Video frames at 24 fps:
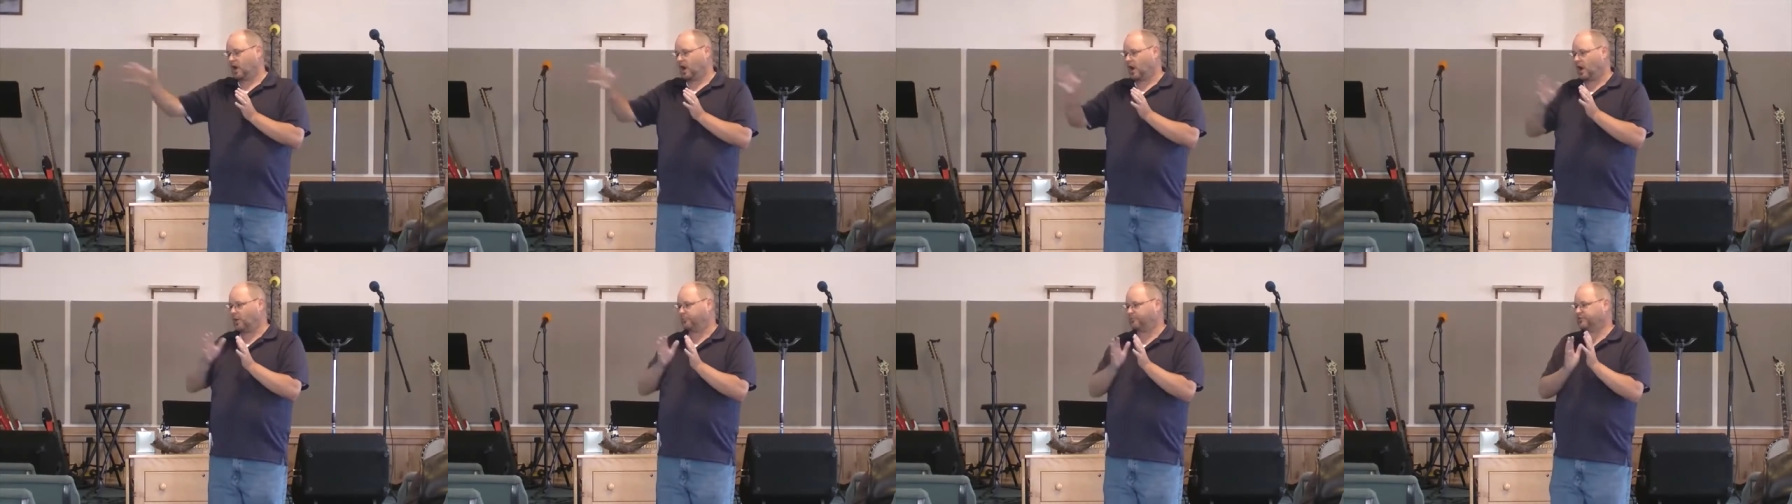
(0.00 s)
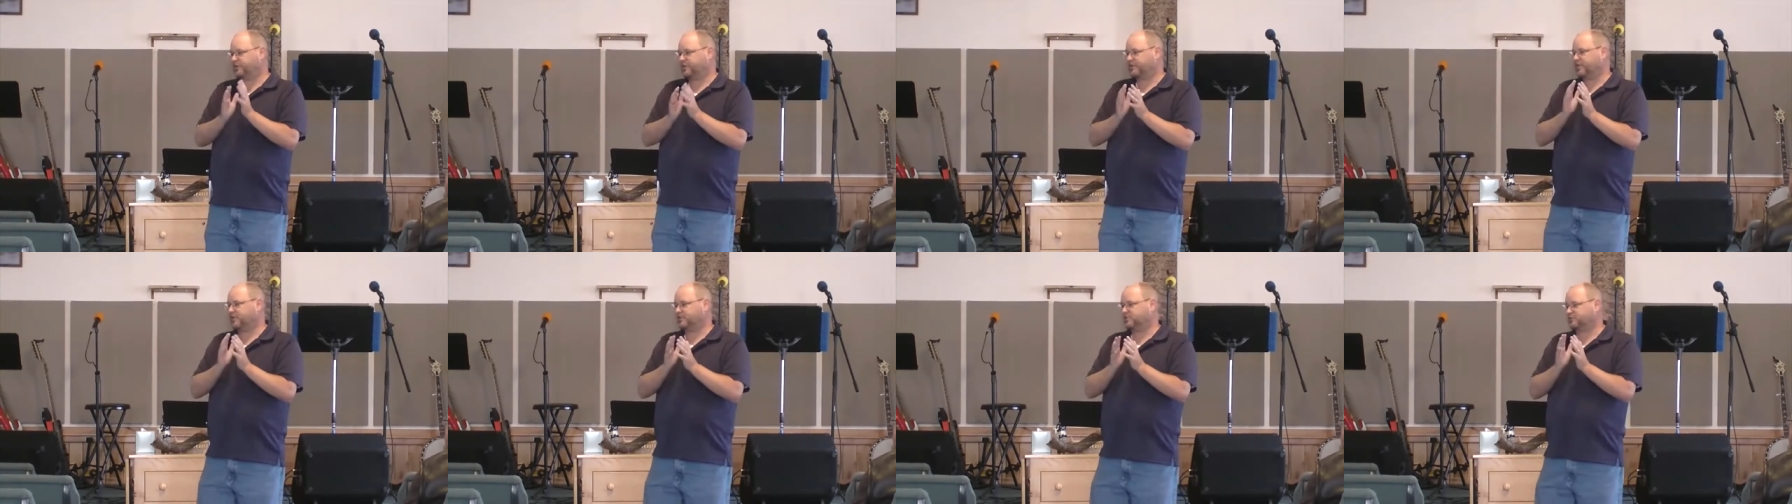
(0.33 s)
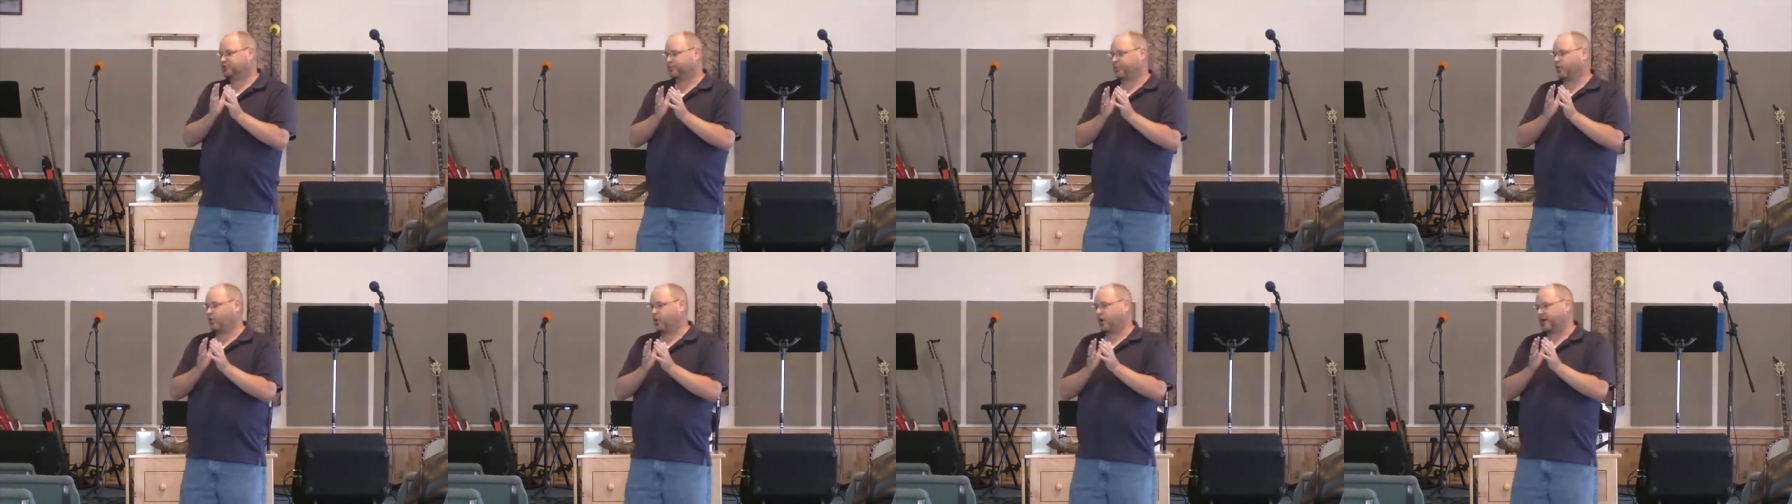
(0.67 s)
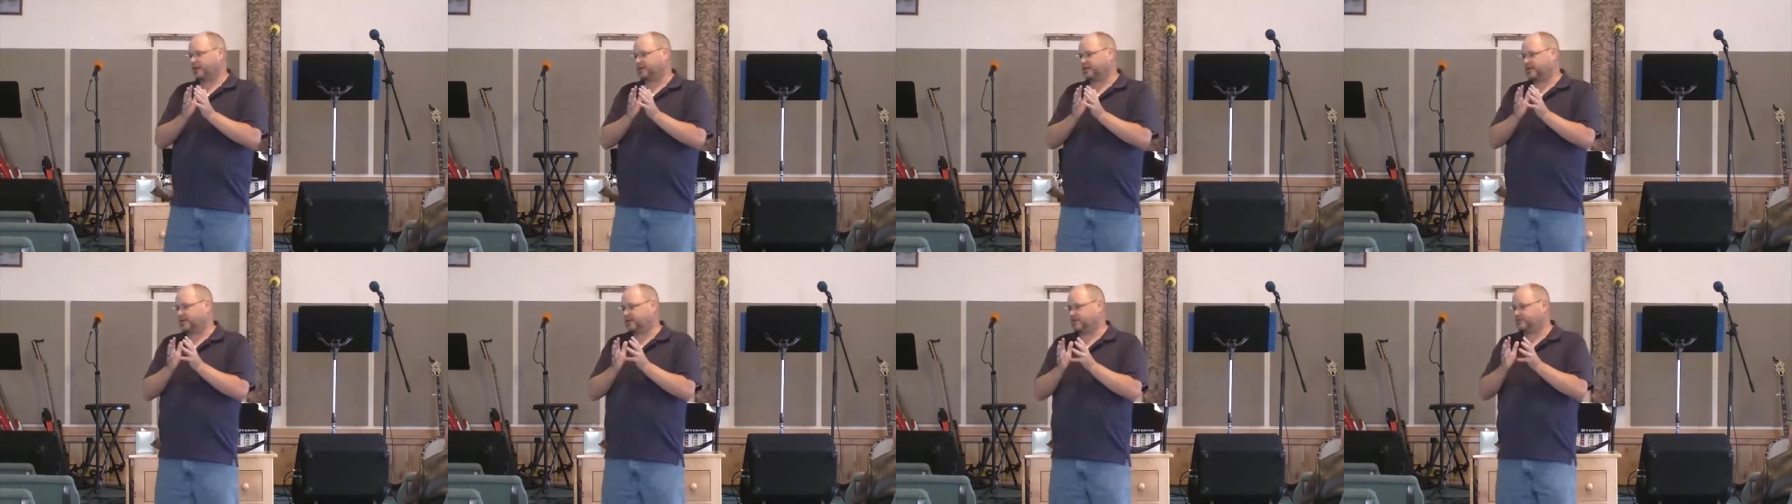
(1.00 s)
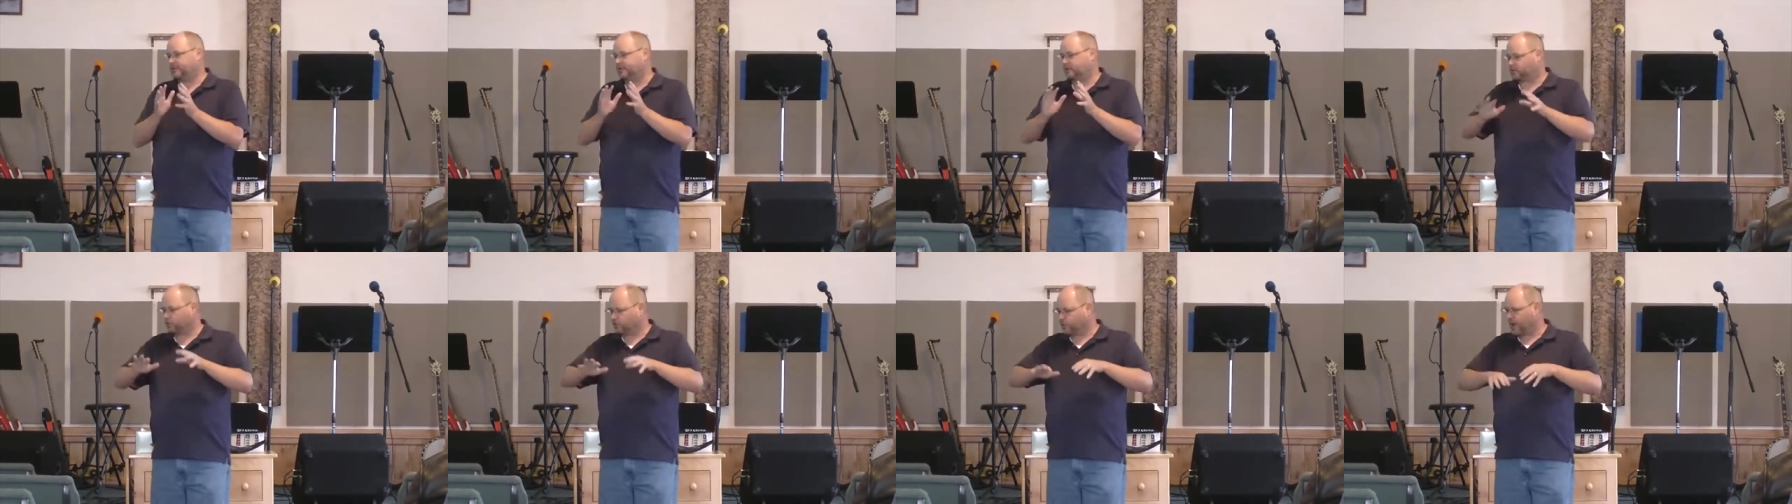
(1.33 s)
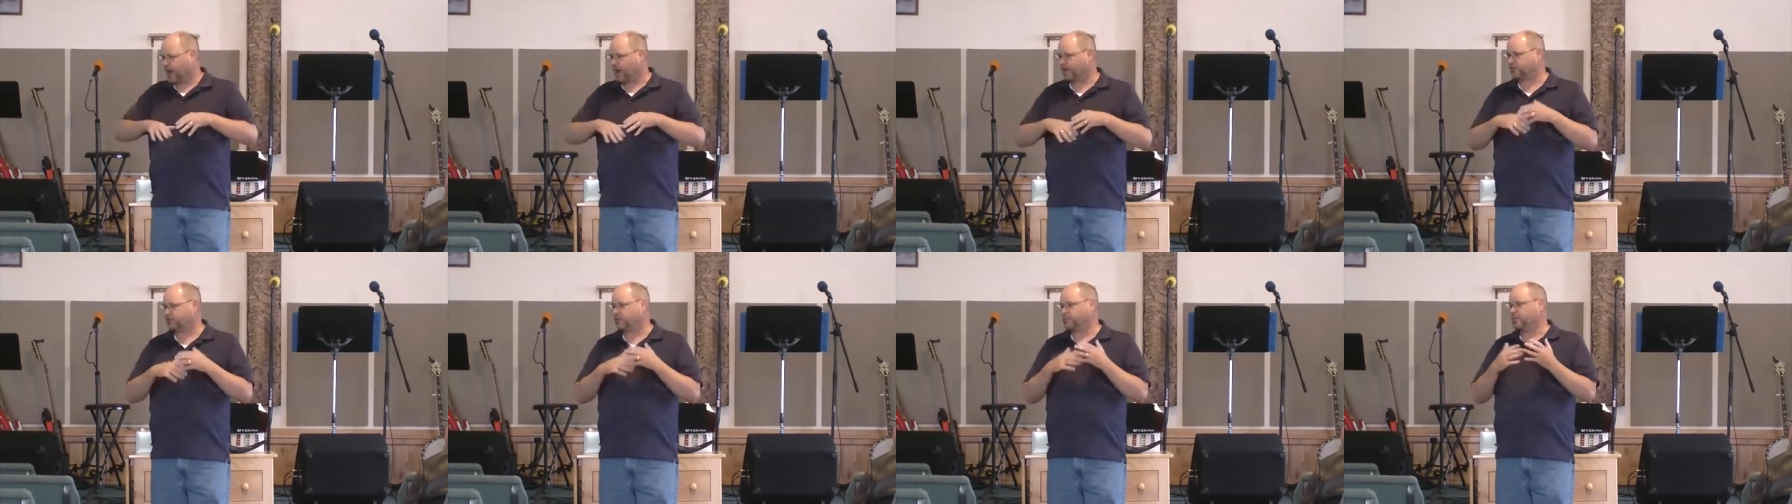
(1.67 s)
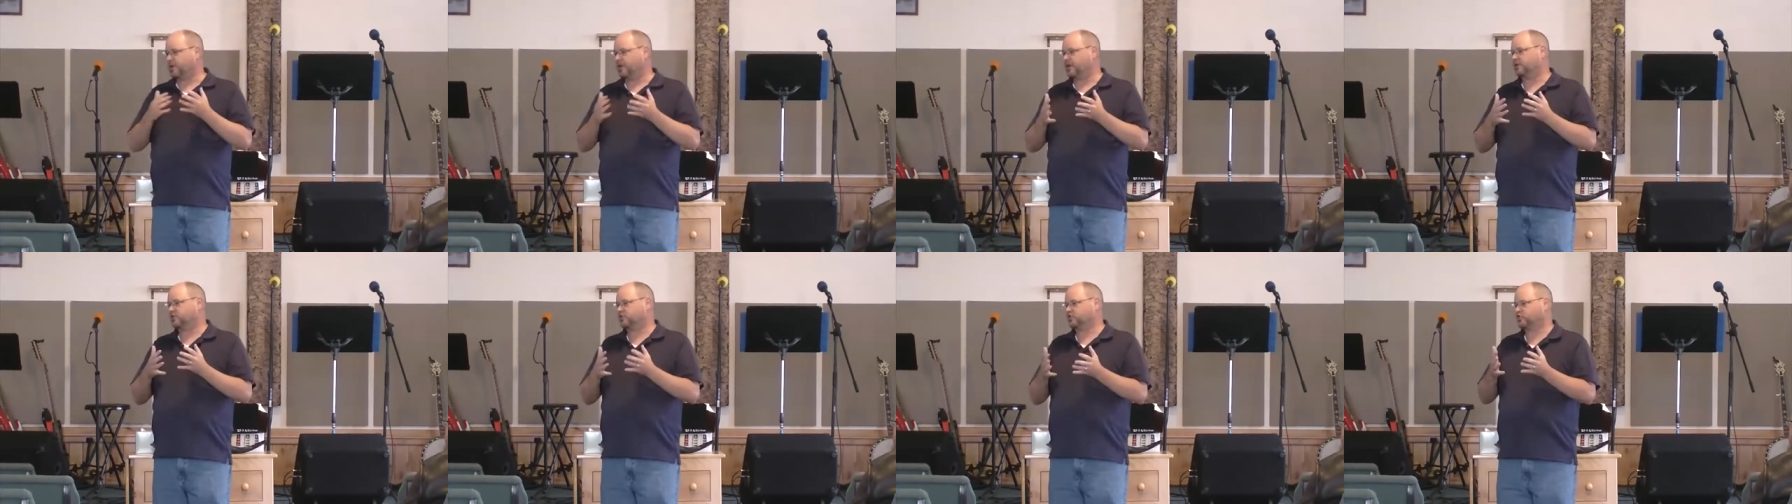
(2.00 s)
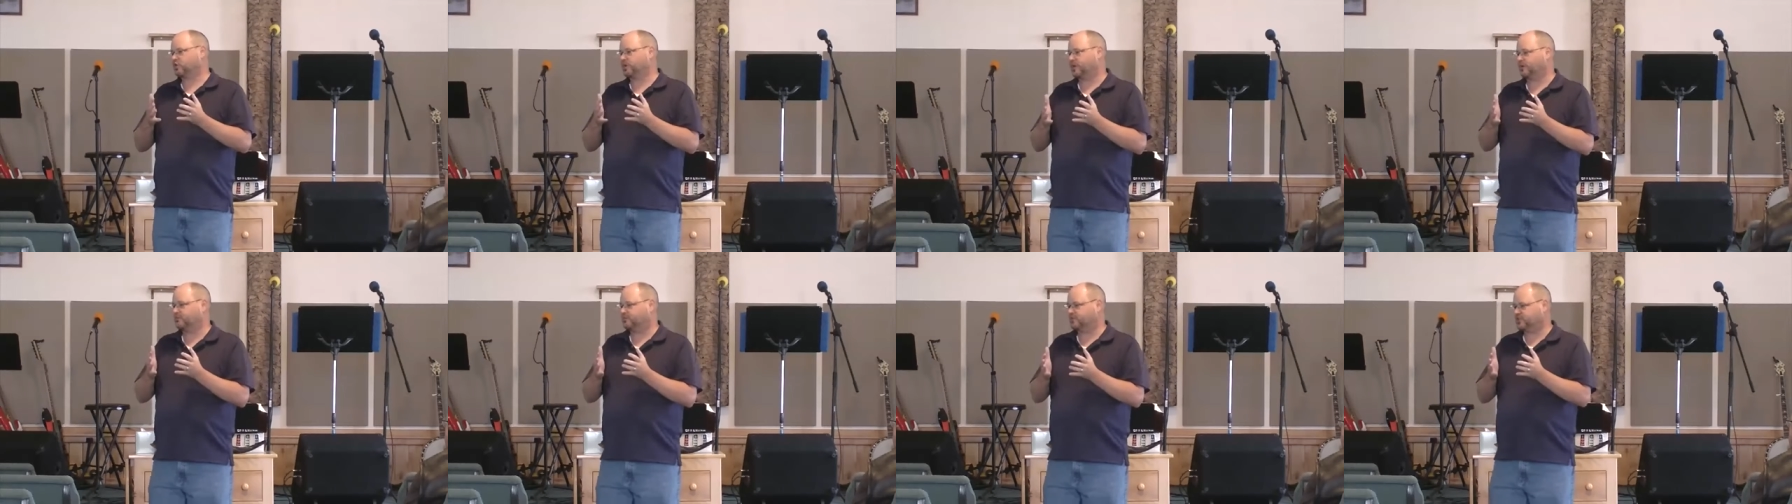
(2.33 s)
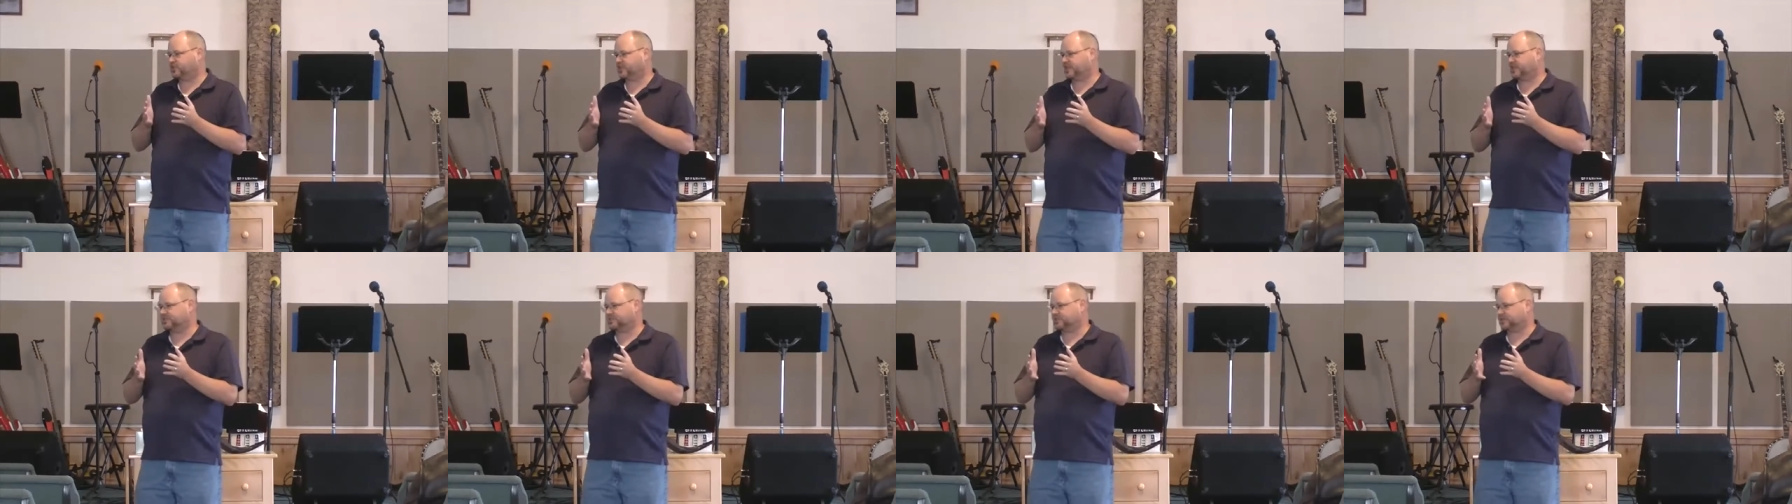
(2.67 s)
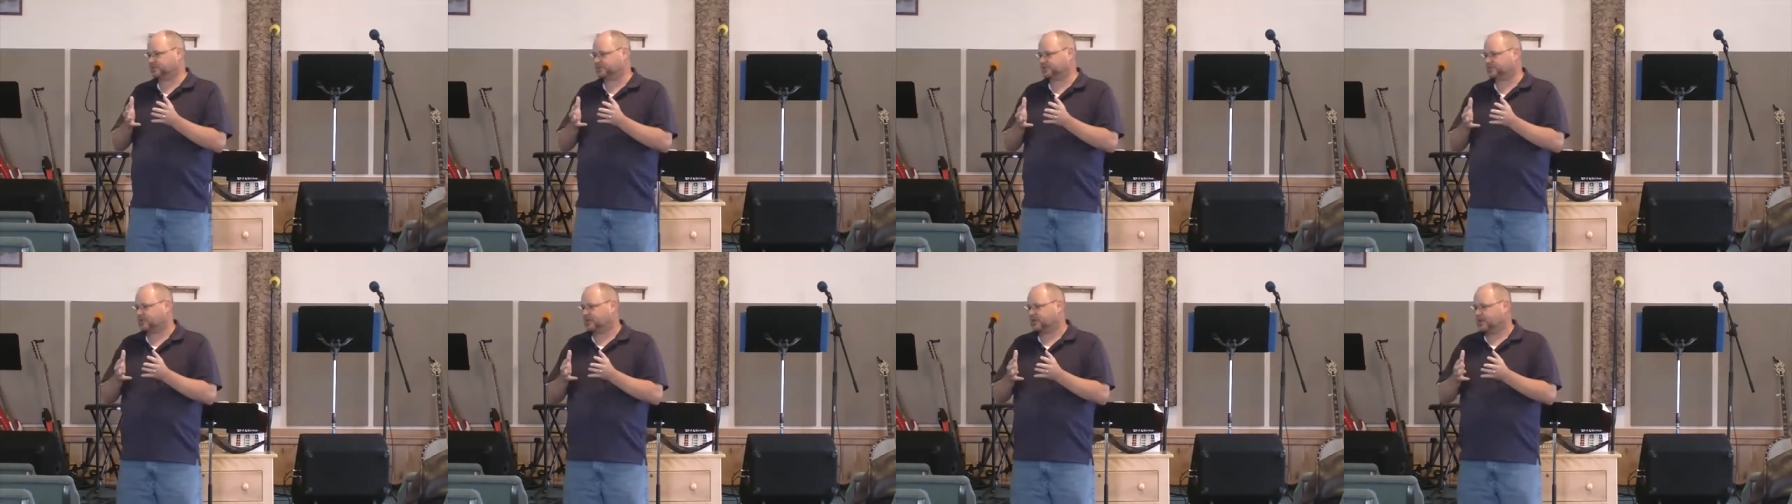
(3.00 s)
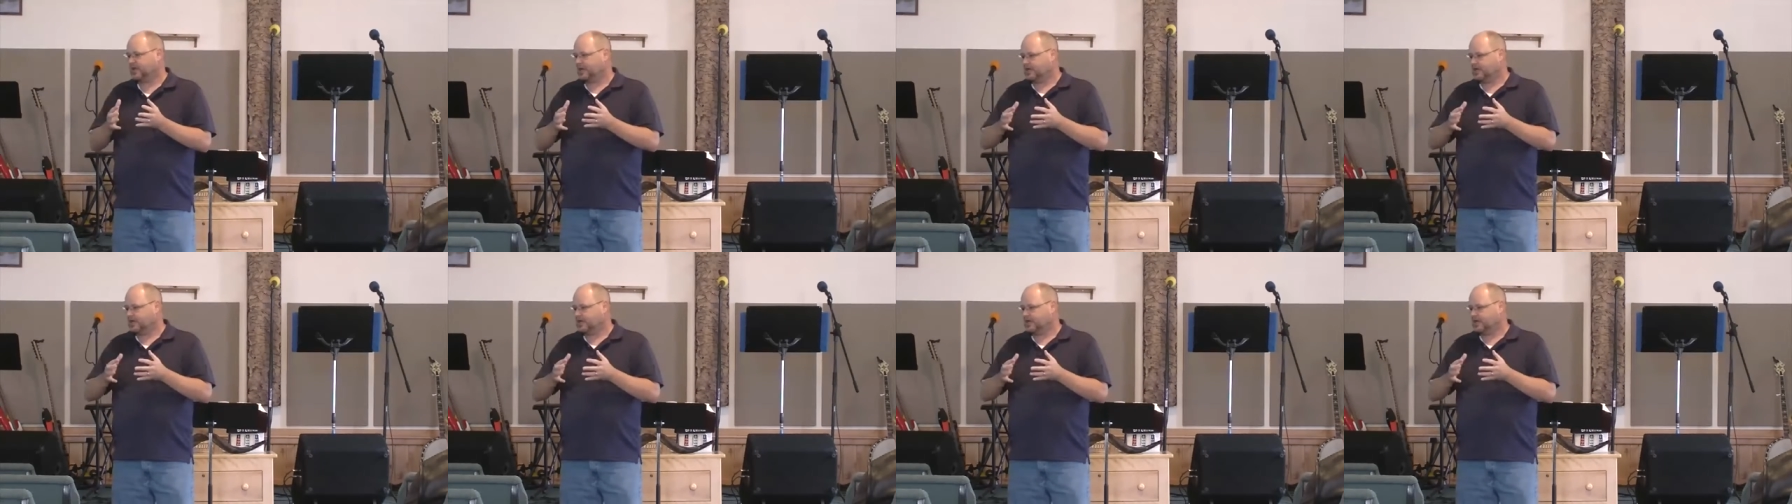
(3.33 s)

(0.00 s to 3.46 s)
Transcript: Up to this point, even throughout the ministry of Jesus,